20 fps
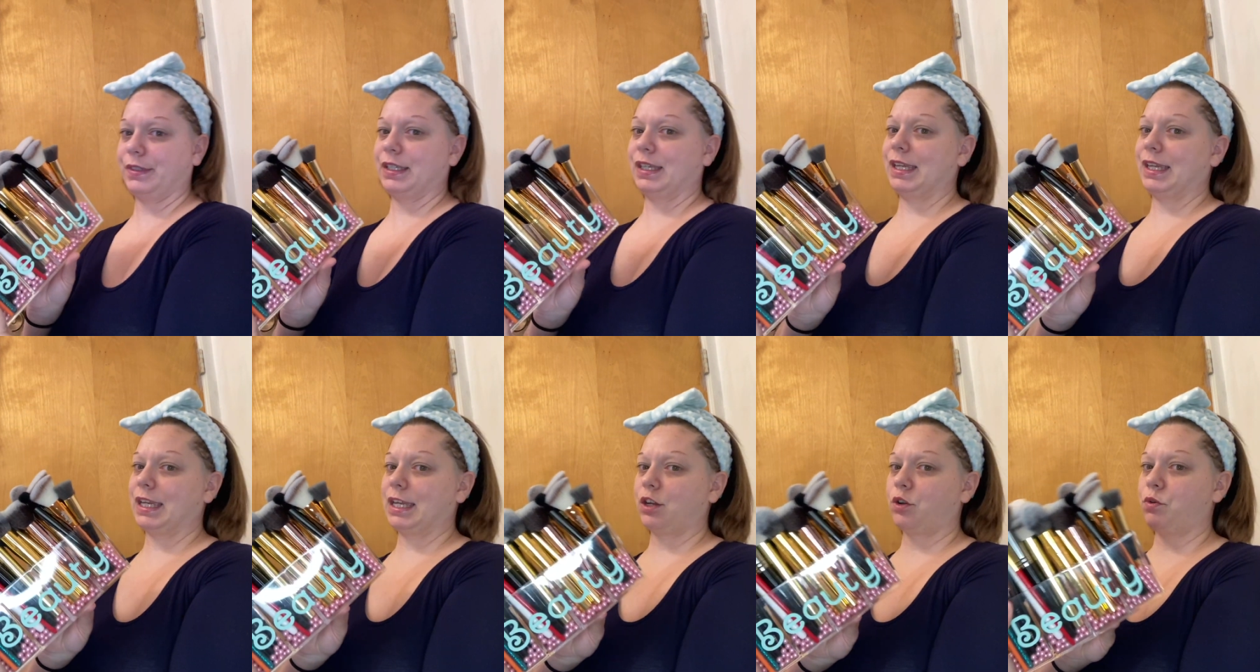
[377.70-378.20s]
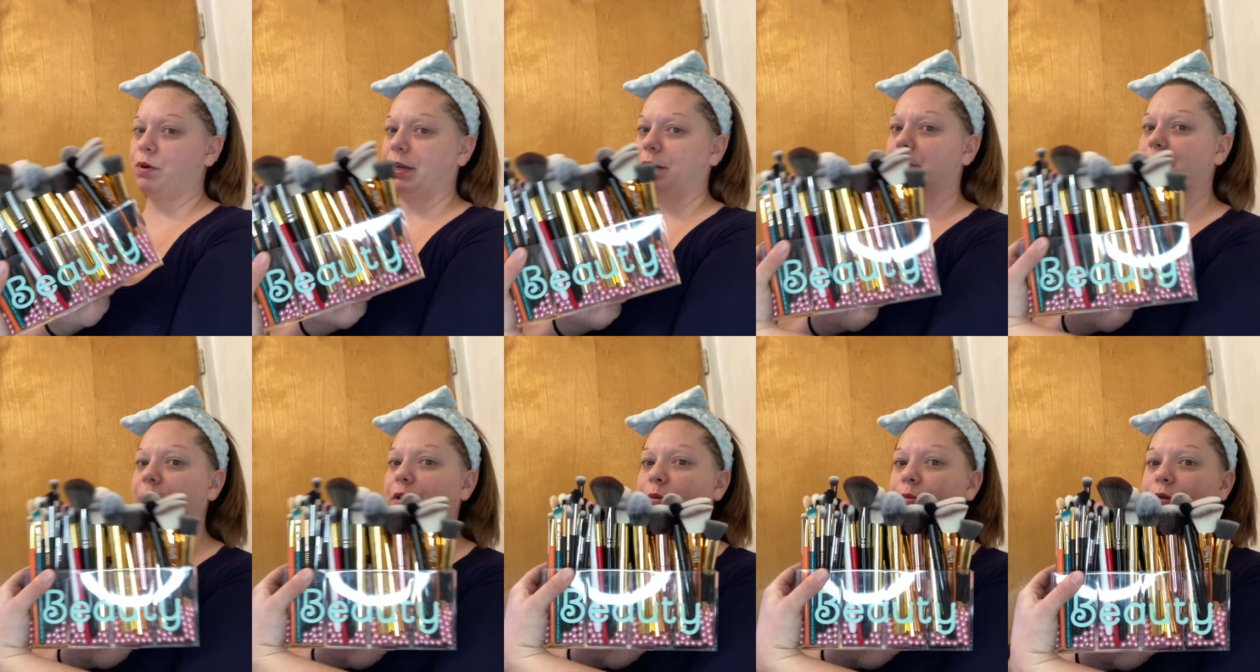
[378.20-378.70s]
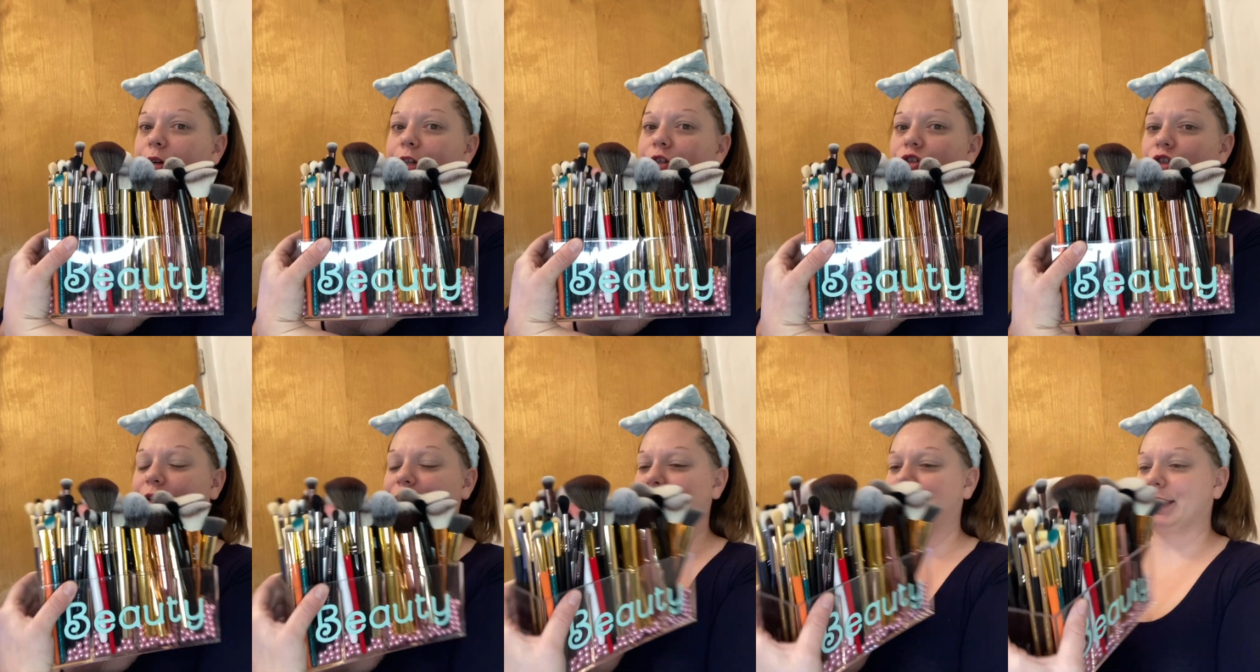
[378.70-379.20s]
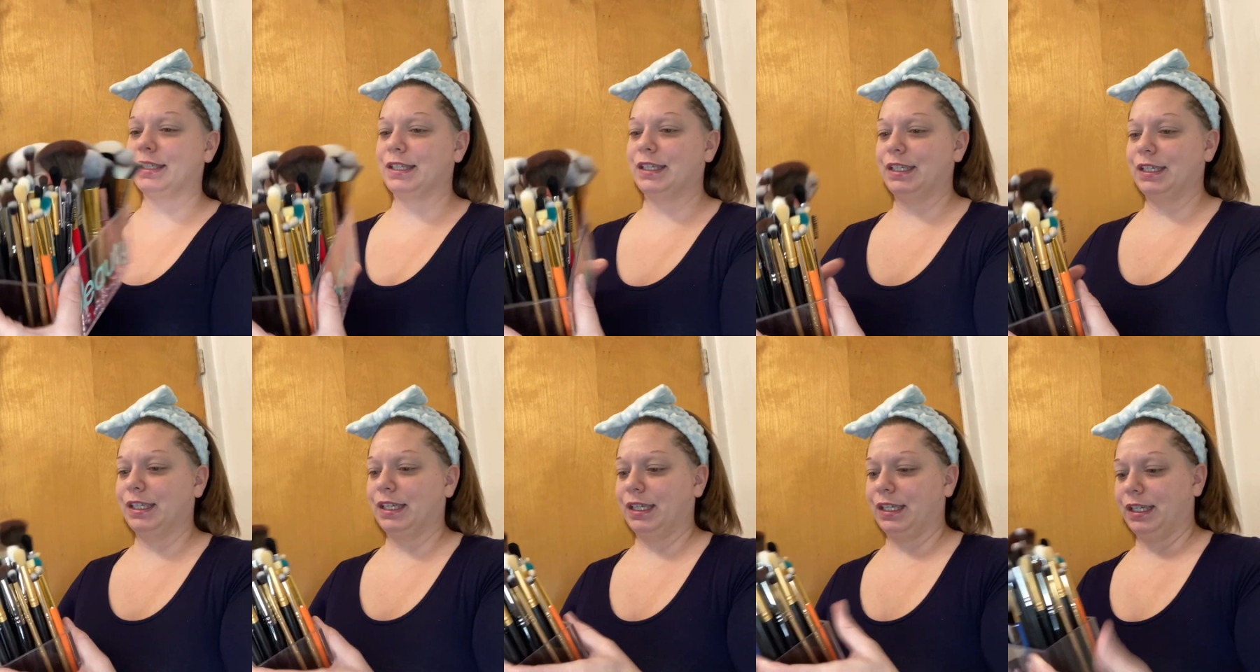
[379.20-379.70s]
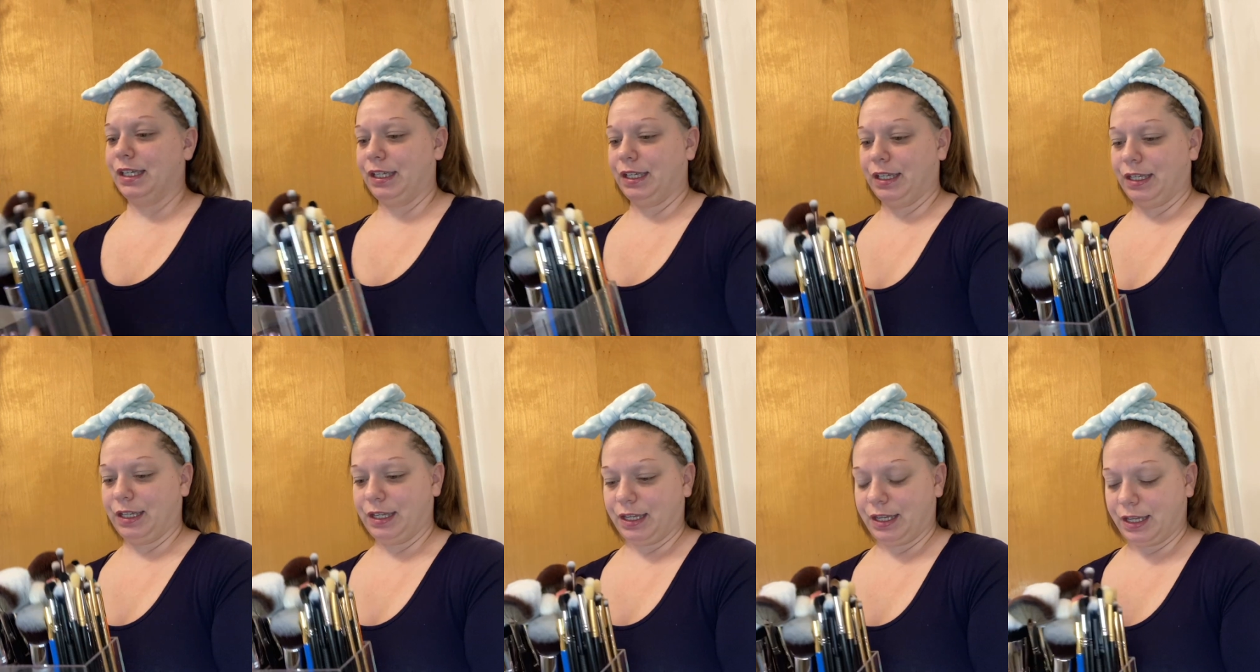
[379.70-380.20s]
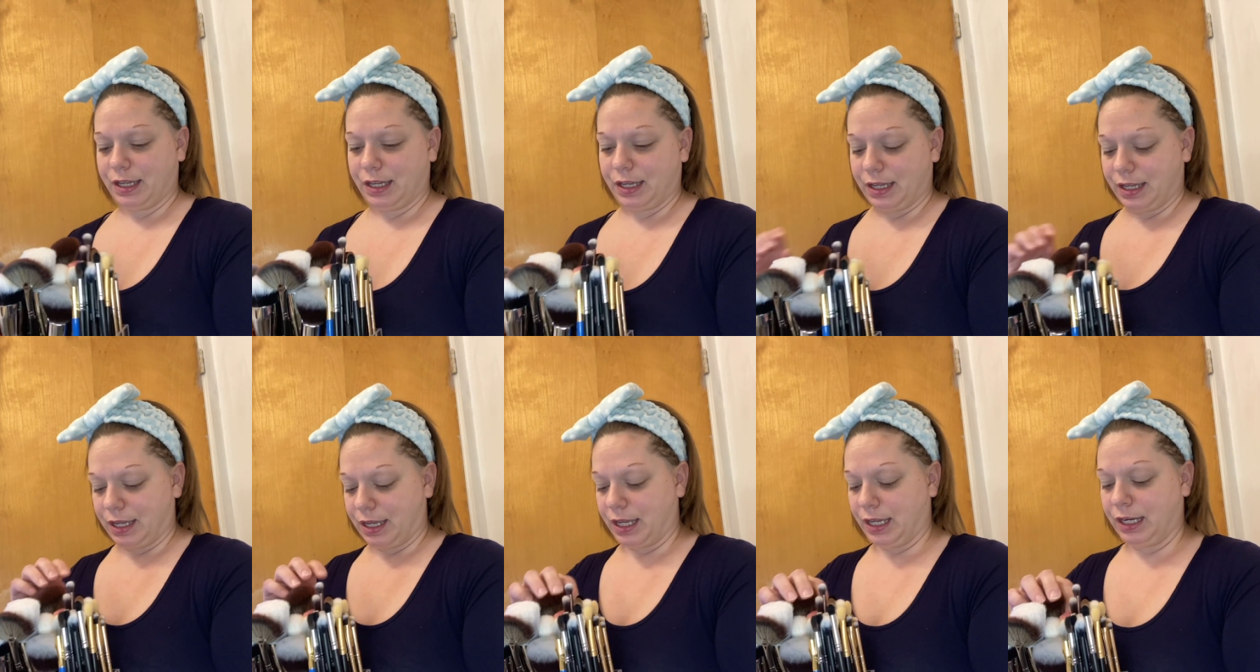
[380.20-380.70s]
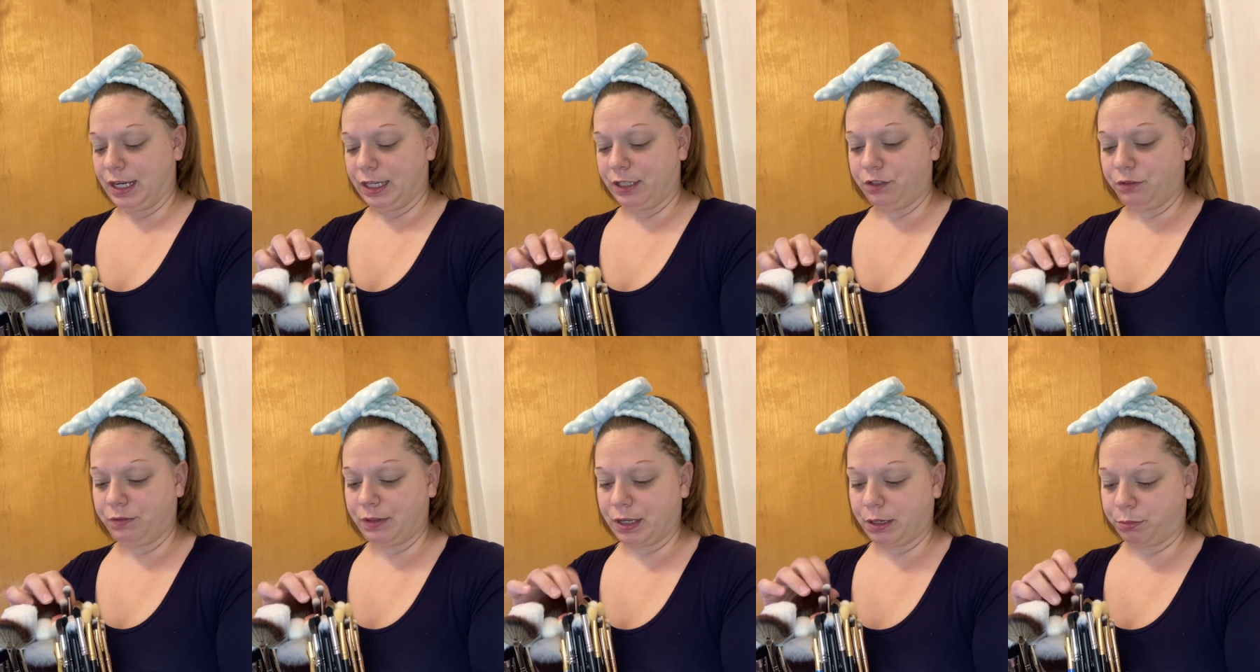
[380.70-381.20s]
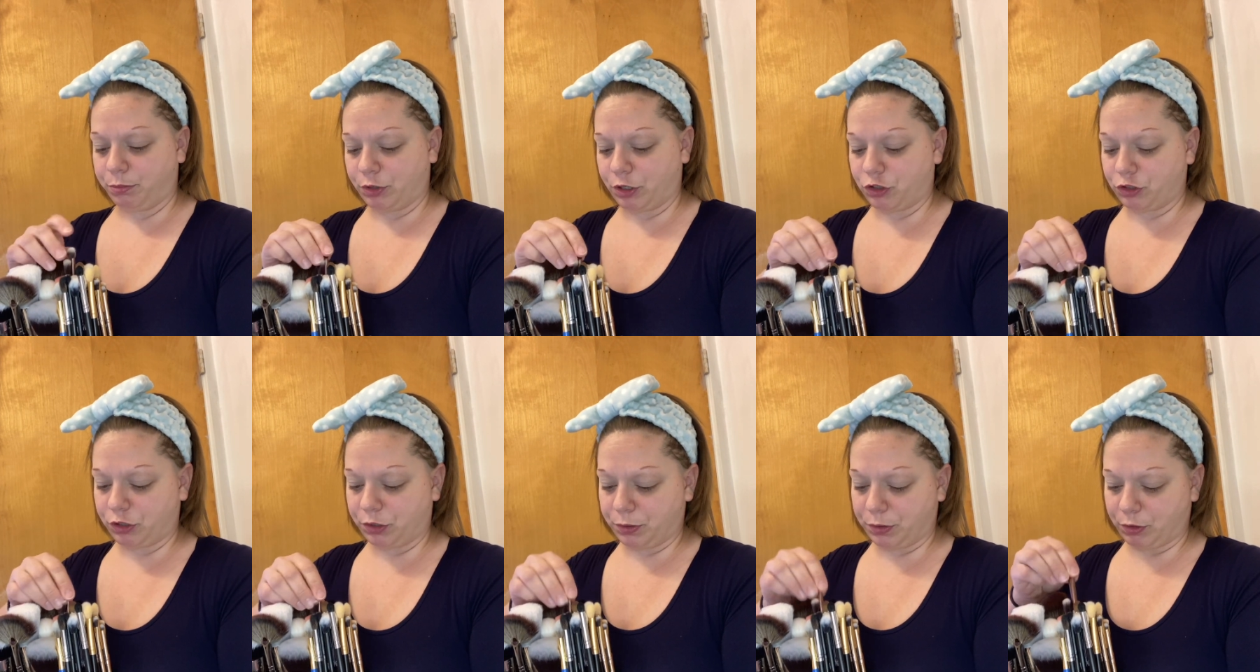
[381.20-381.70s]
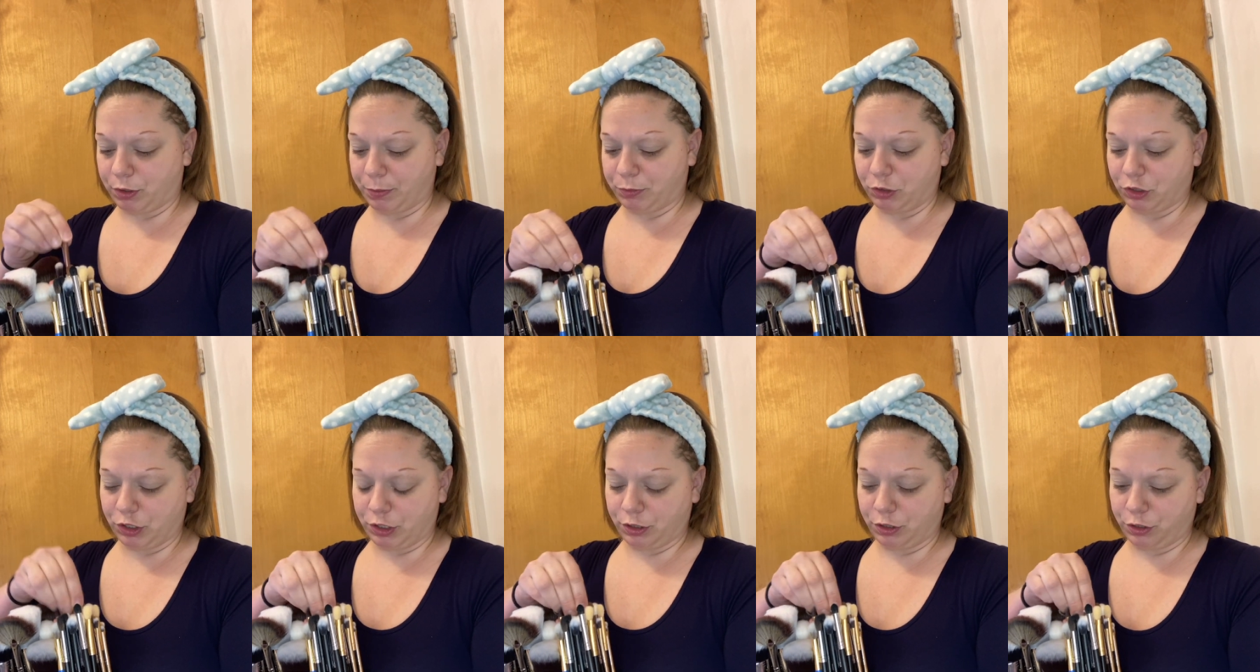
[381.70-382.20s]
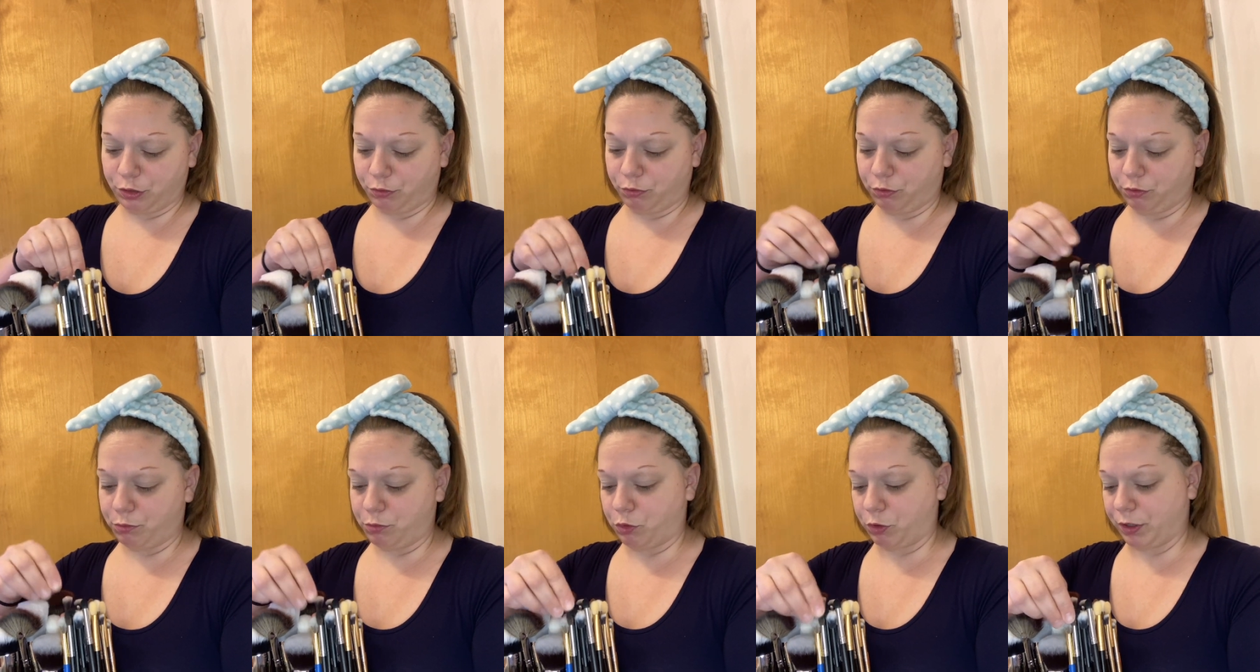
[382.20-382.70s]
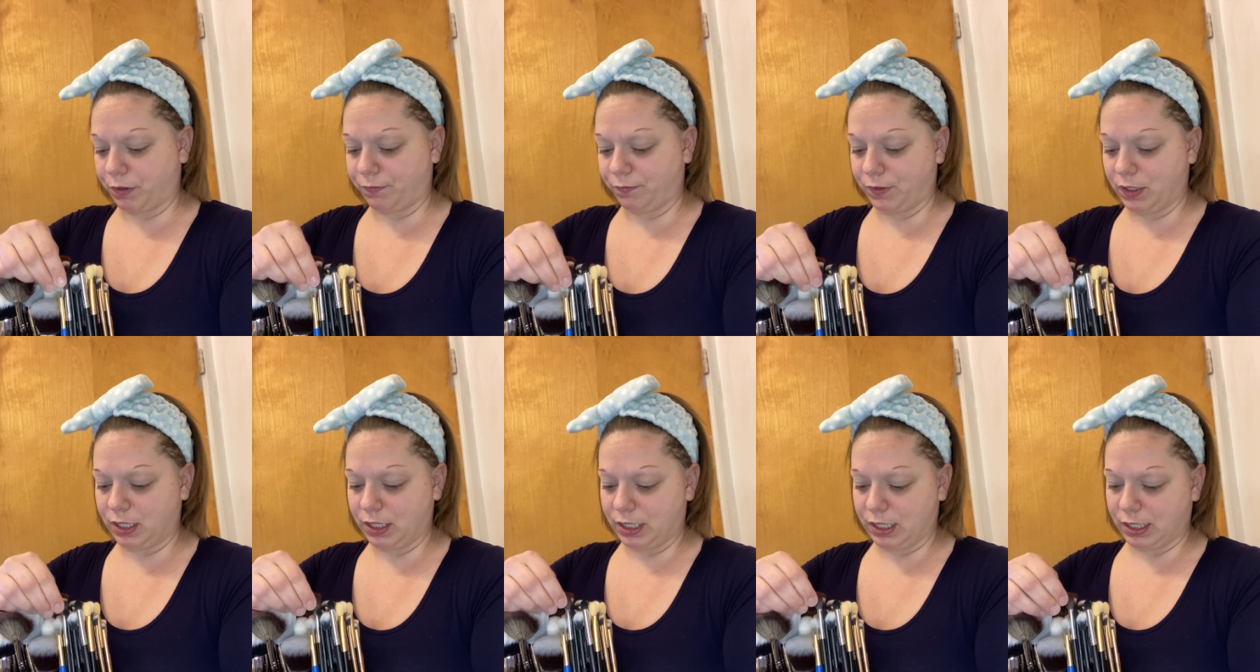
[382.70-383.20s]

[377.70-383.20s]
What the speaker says: I got quite a bit of brushes. And I do that brush subscription through Morphe.